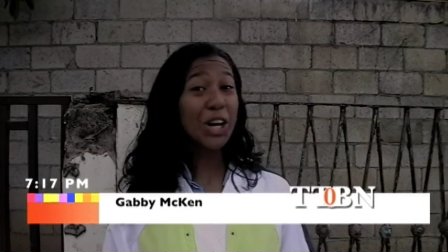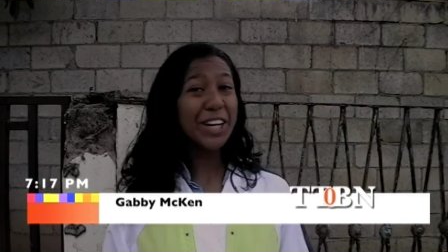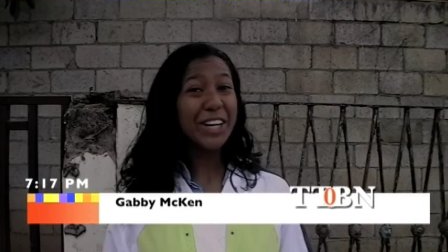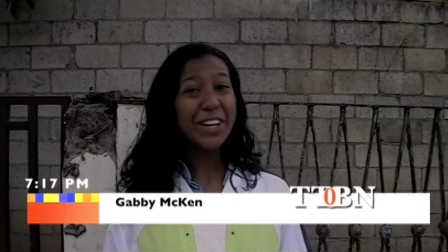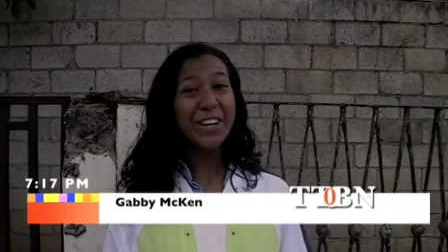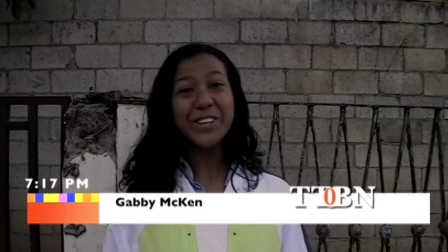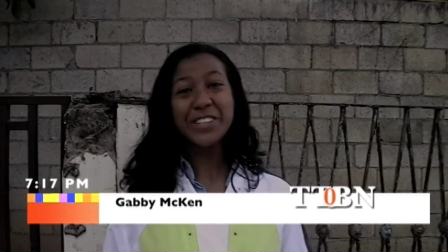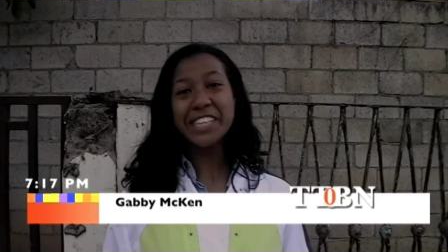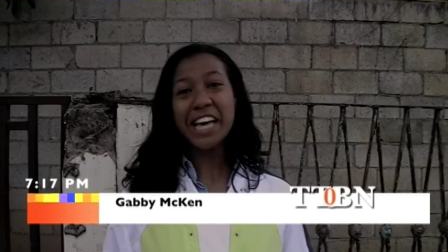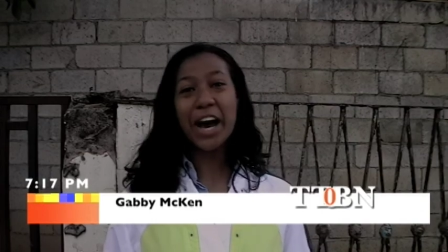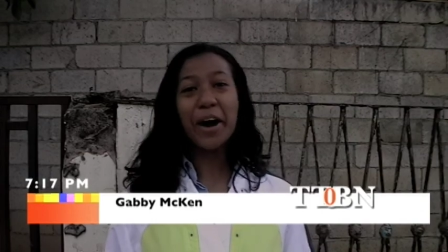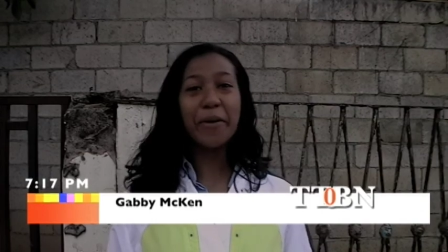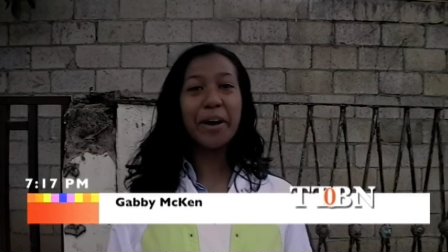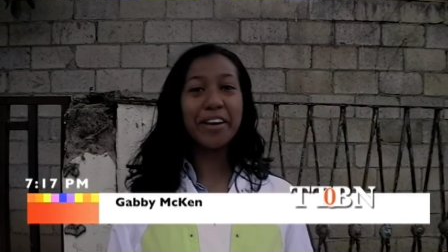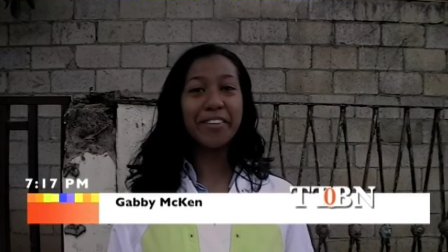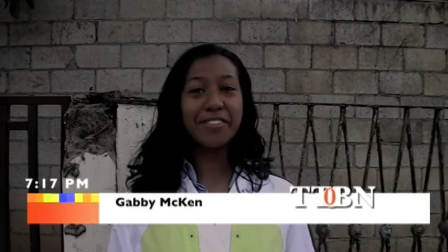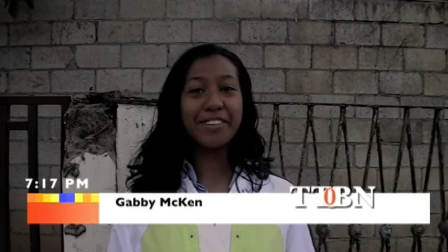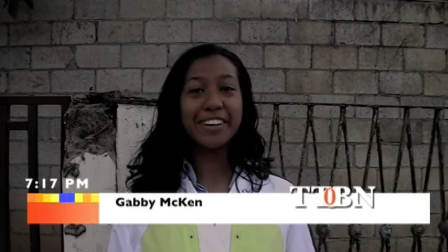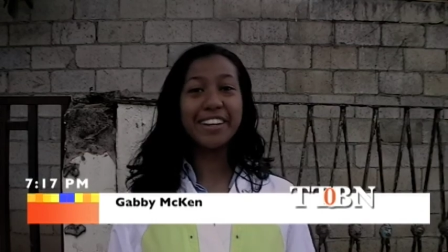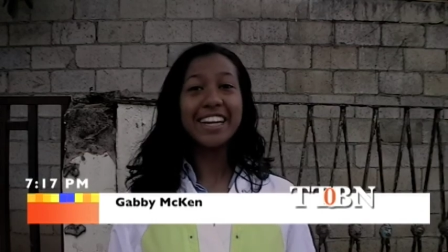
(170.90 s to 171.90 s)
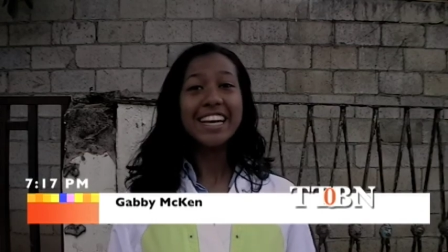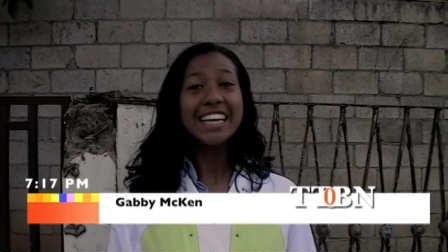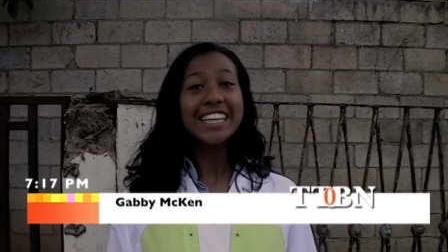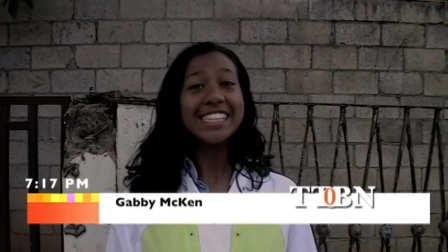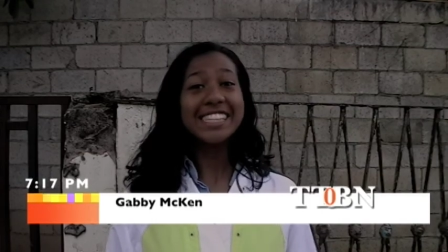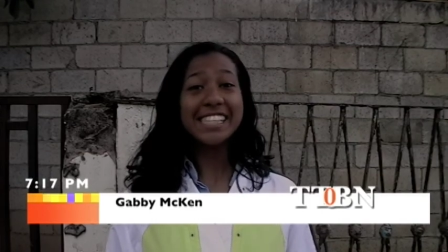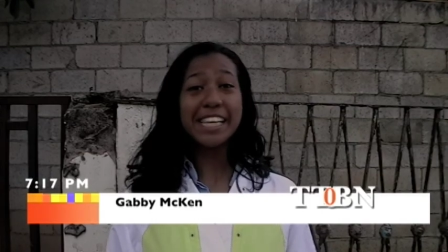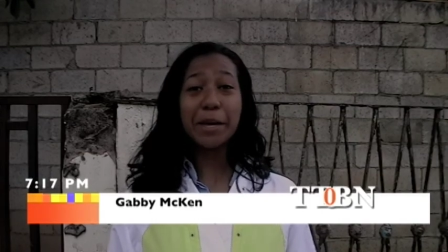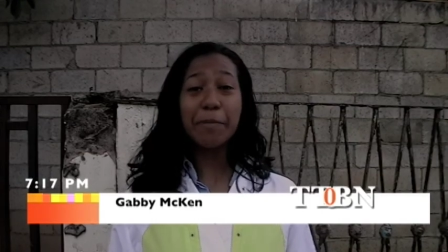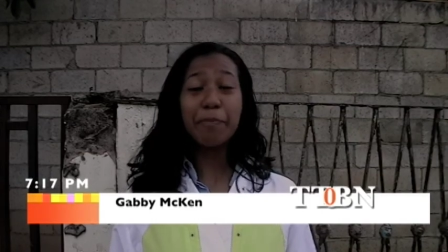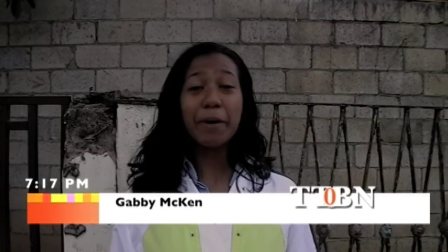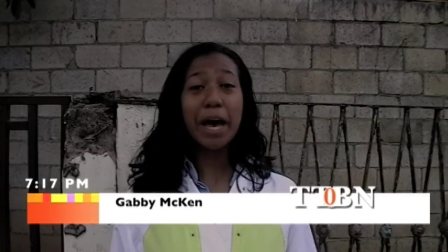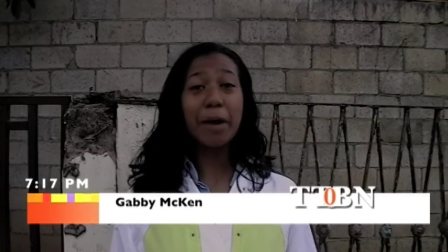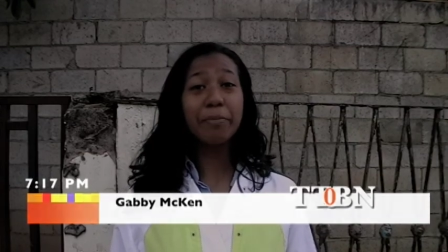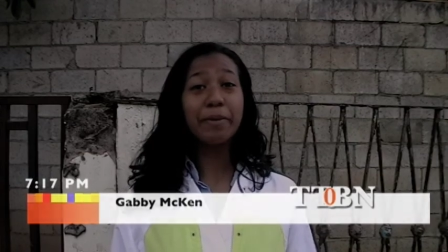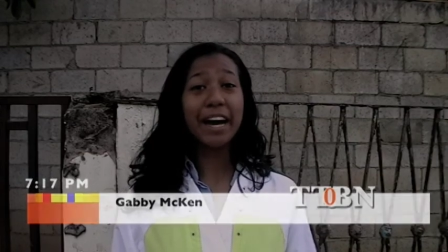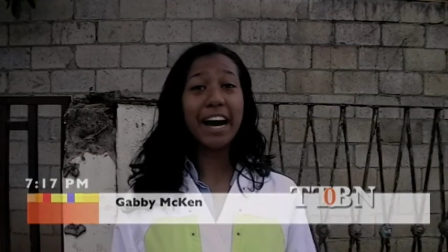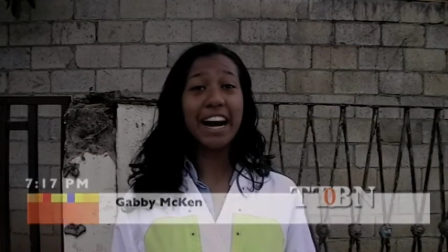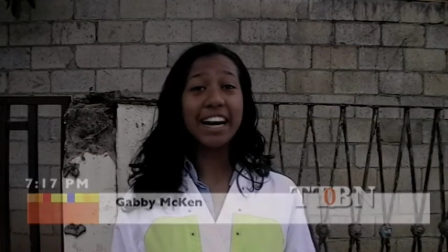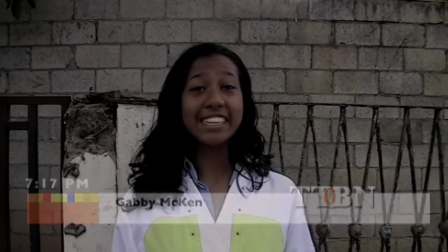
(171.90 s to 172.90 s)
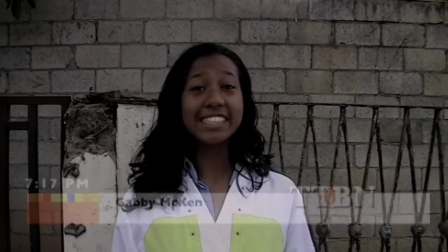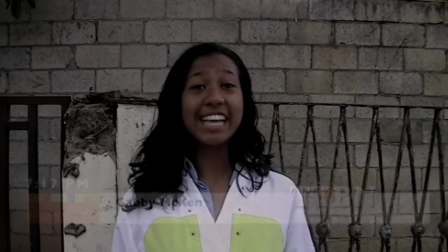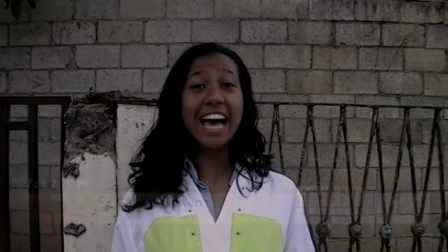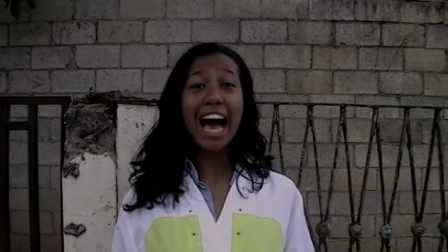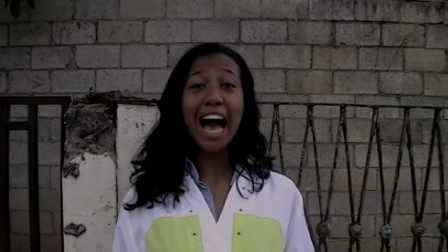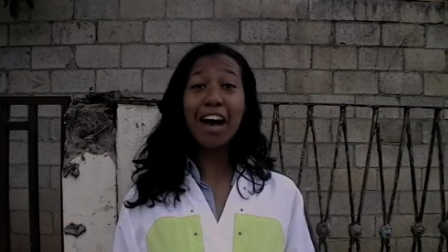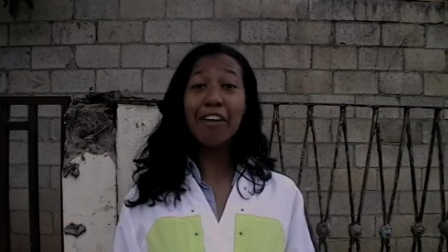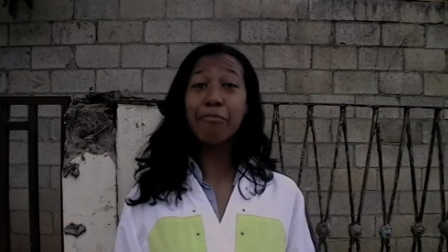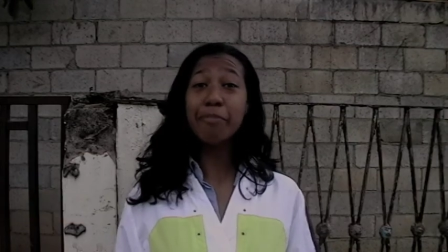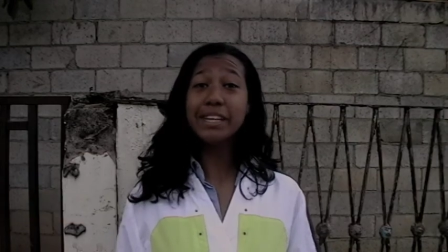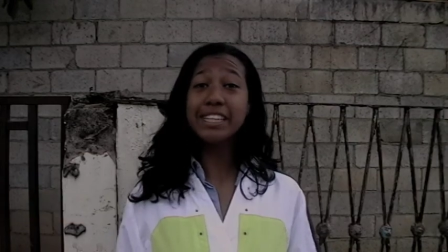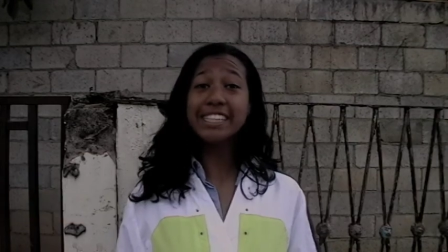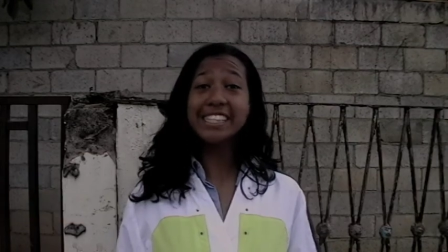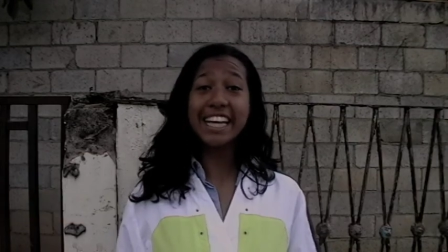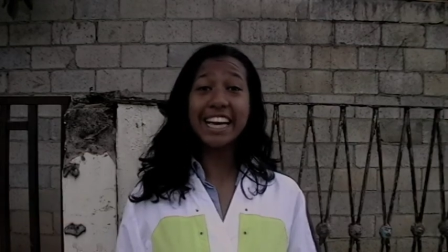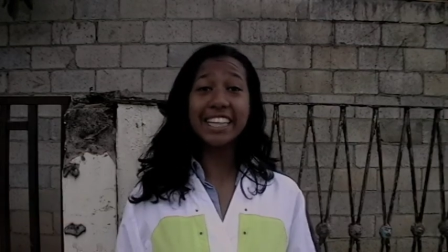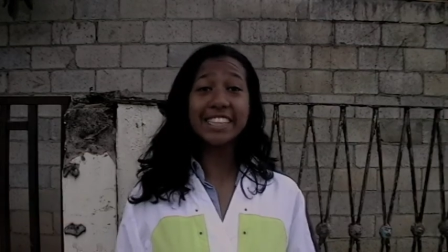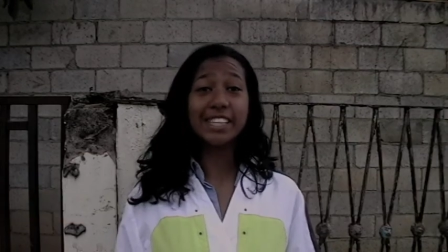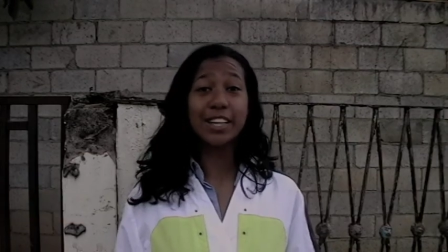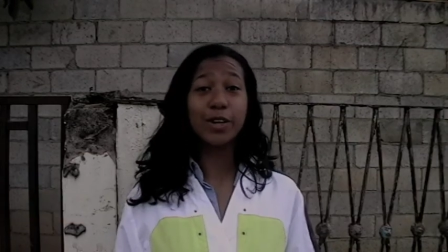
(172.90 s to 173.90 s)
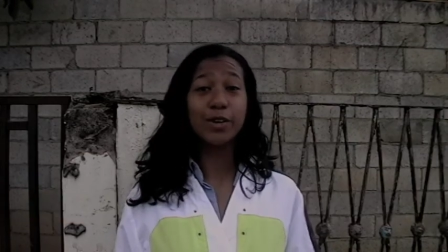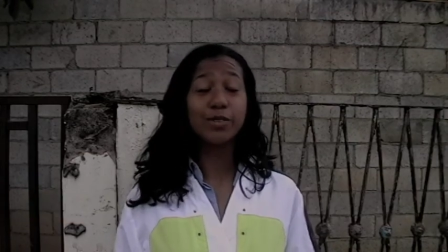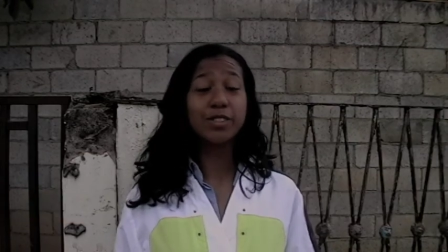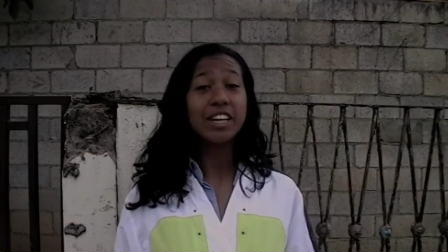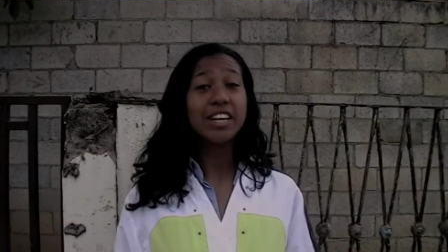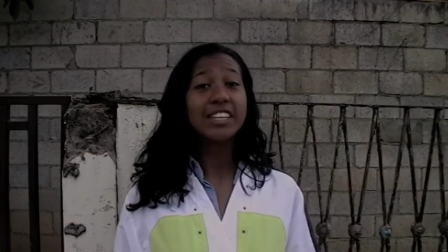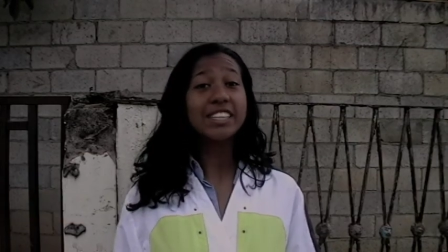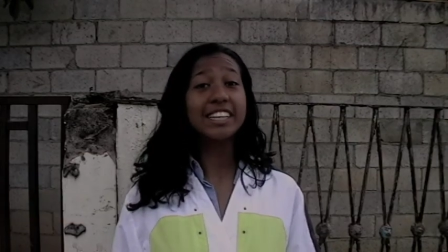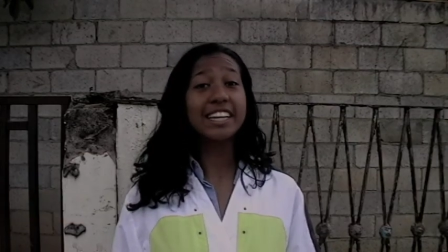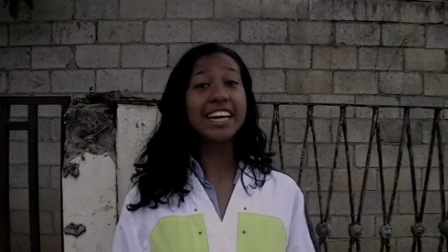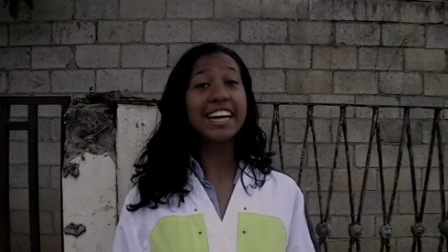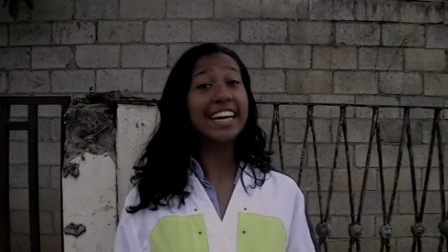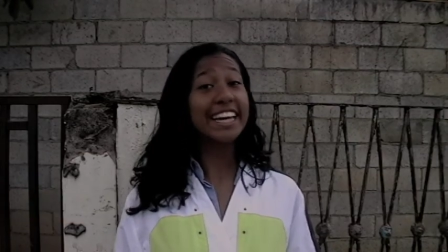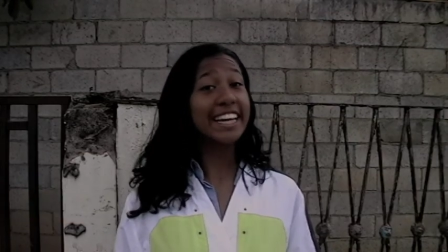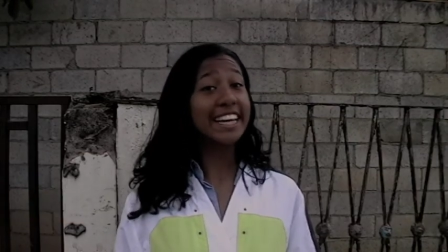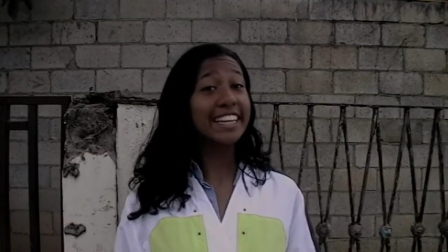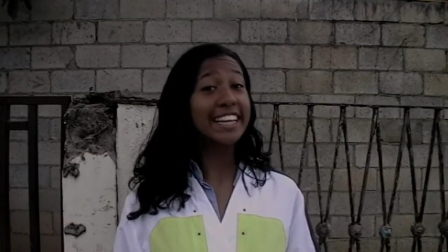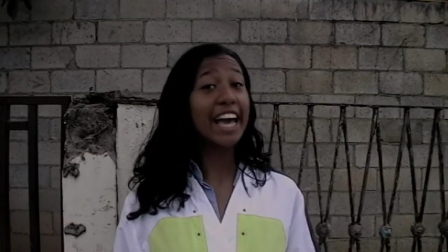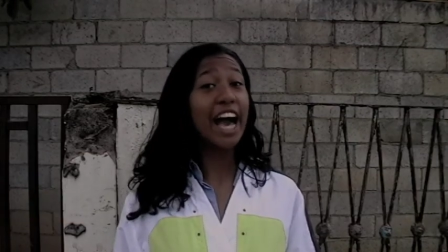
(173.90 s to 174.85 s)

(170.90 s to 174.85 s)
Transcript: news, however, CEPEP gangs have been sent out to clean the